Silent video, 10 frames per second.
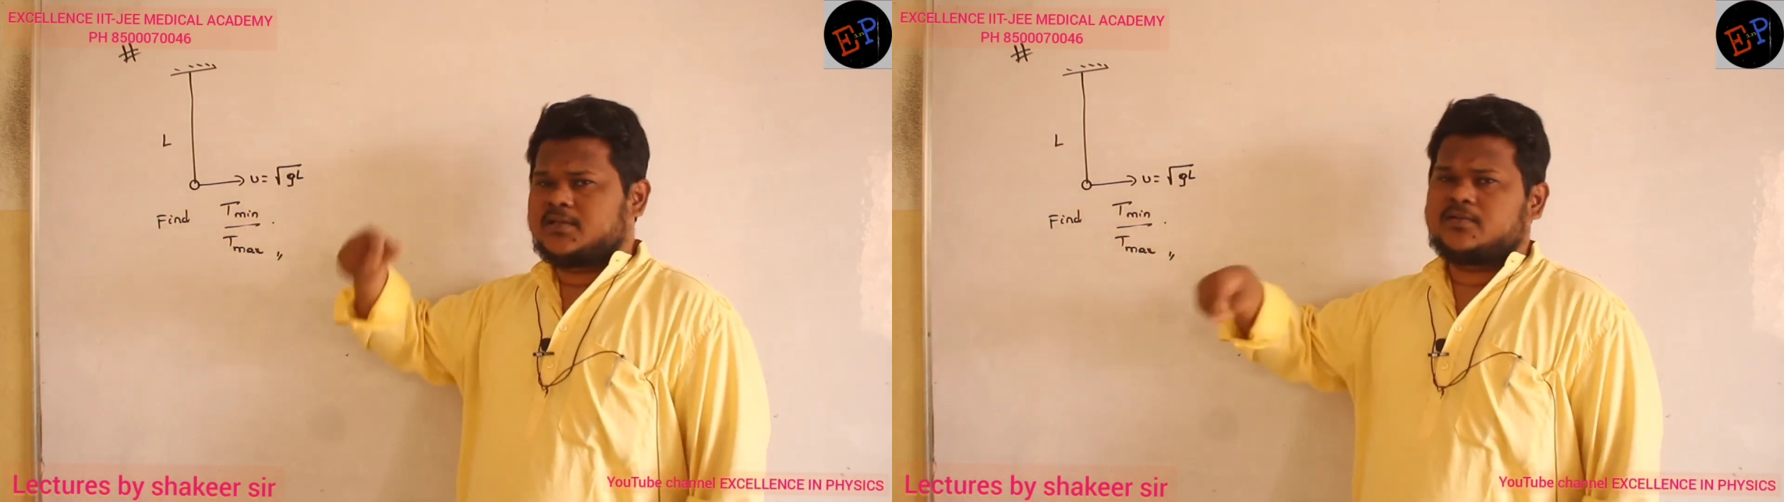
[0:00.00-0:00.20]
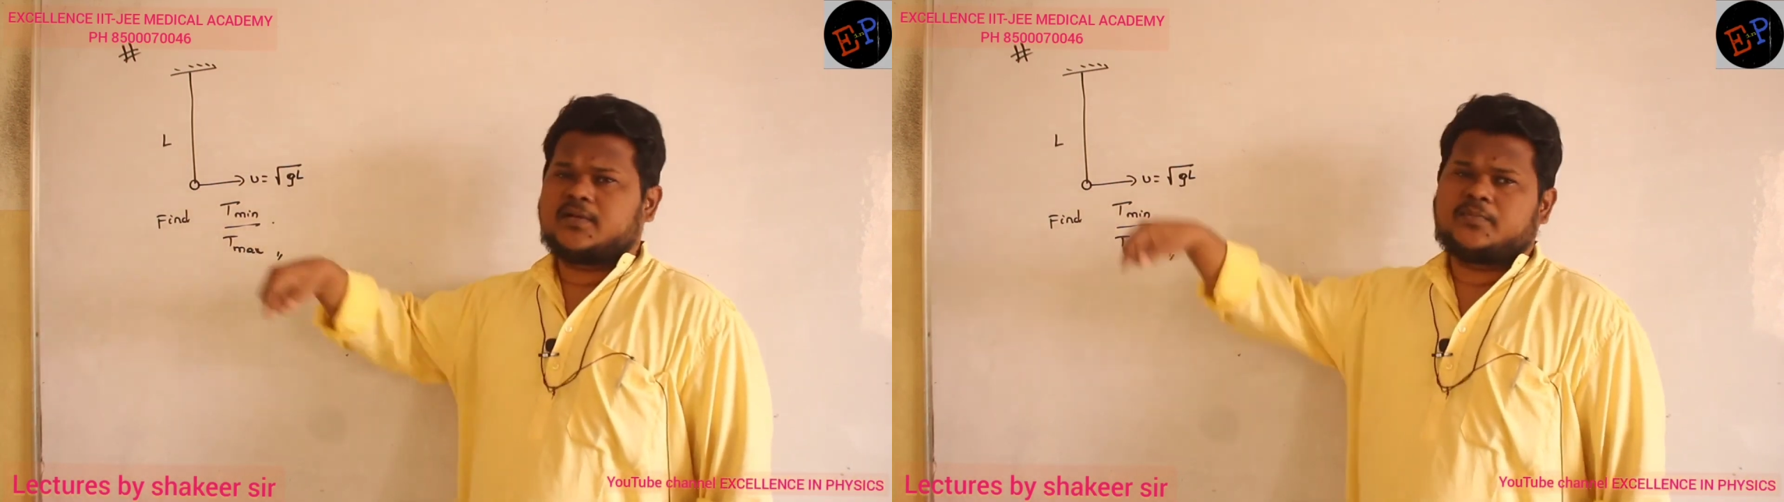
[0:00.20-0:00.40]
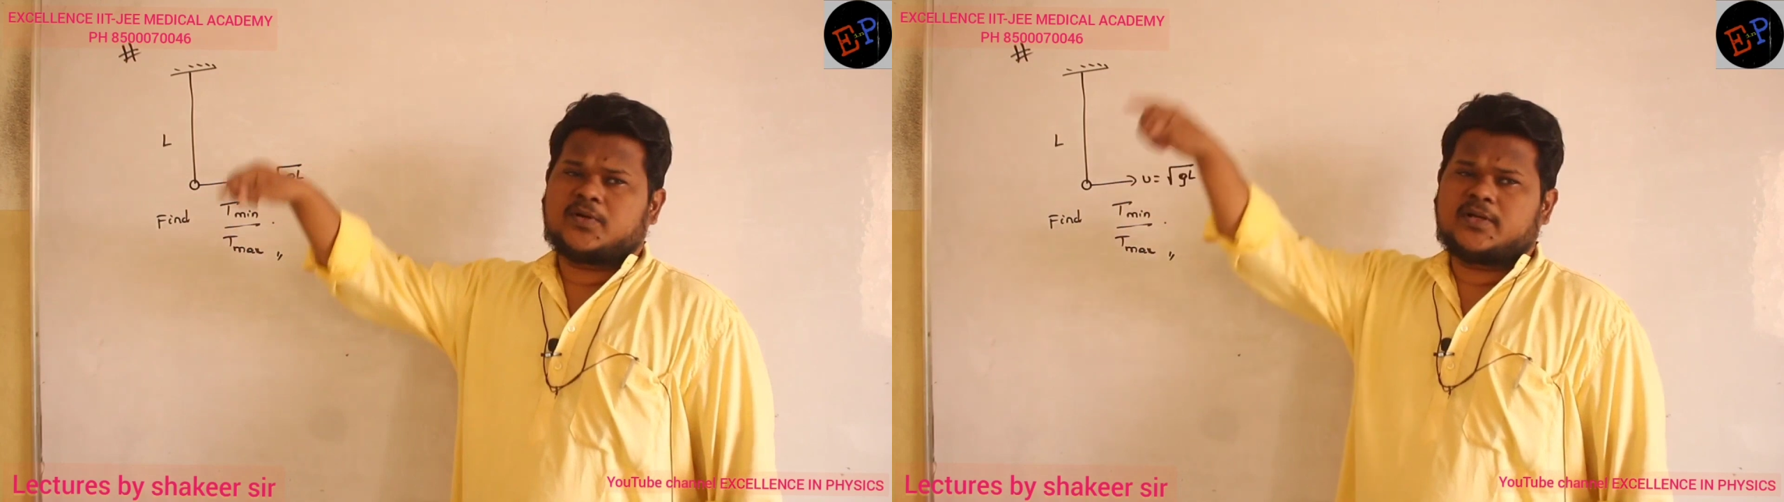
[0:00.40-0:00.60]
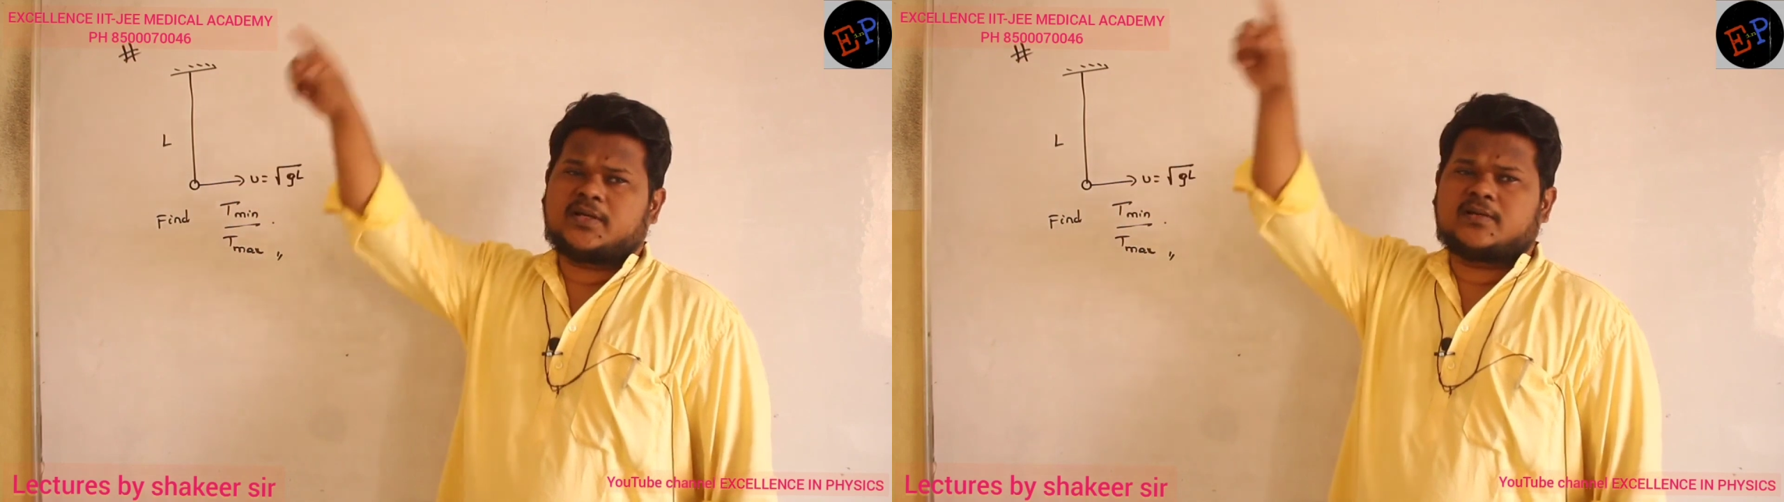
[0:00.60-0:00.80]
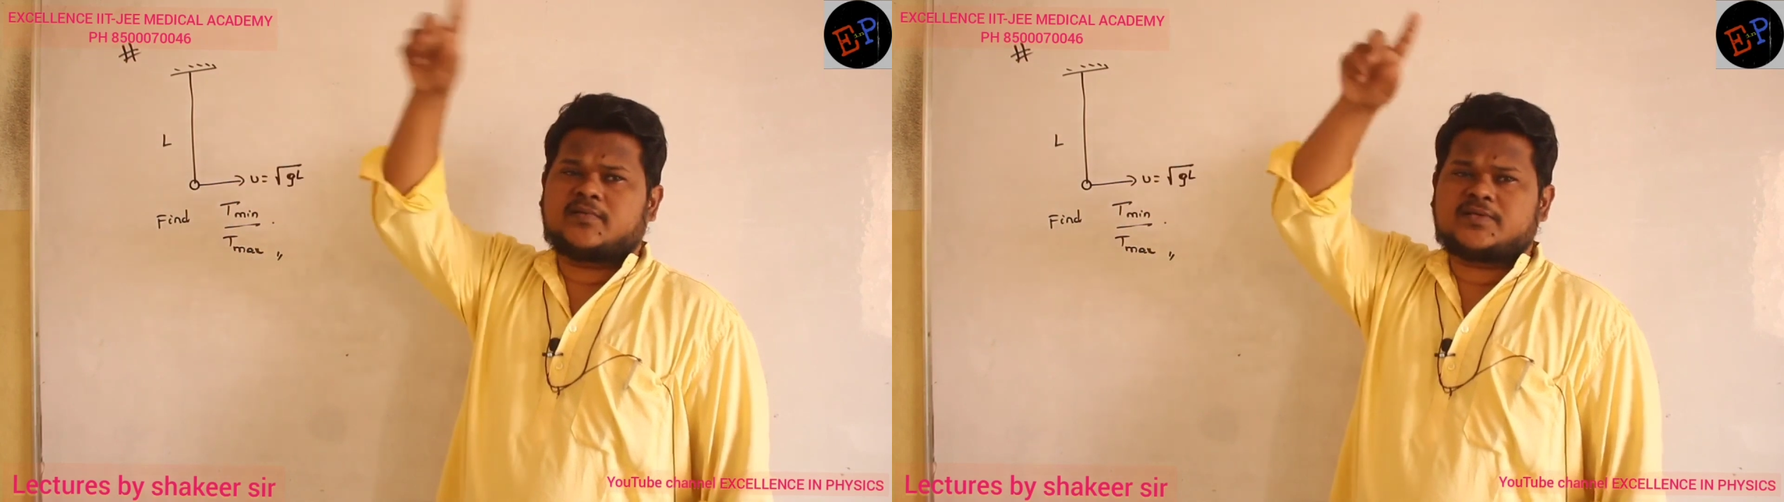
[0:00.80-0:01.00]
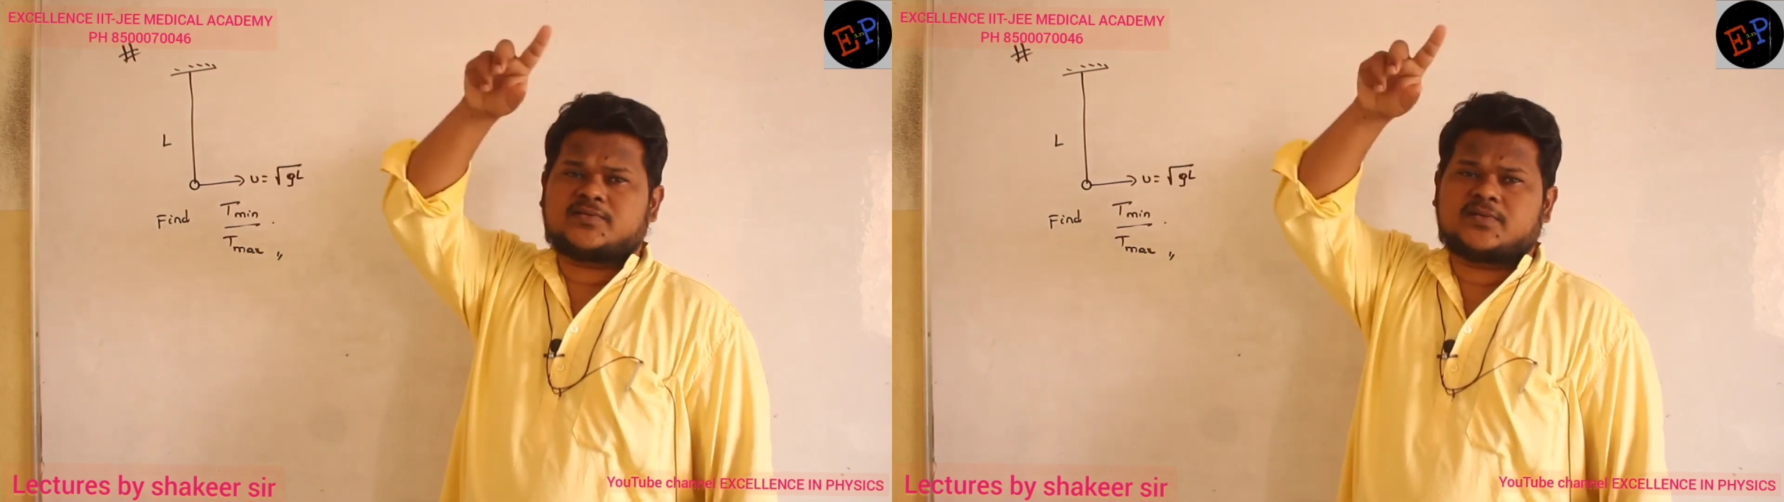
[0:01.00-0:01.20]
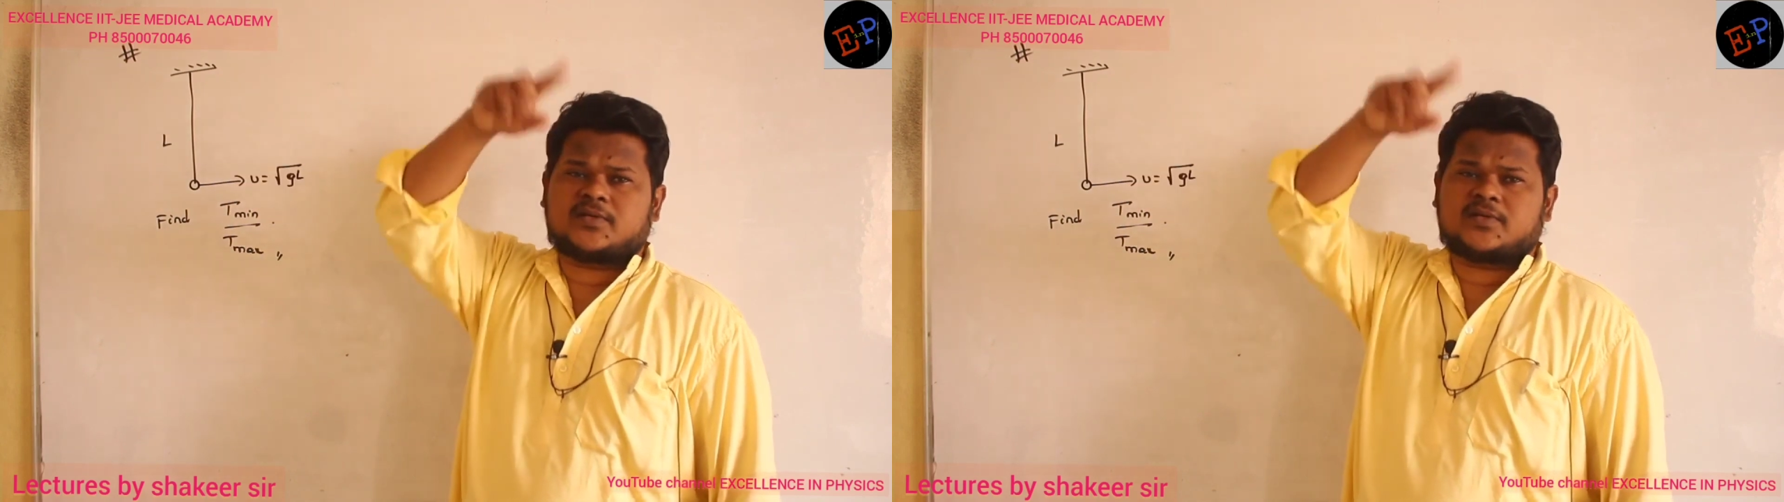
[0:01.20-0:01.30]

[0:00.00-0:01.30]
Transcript: then only body can reach to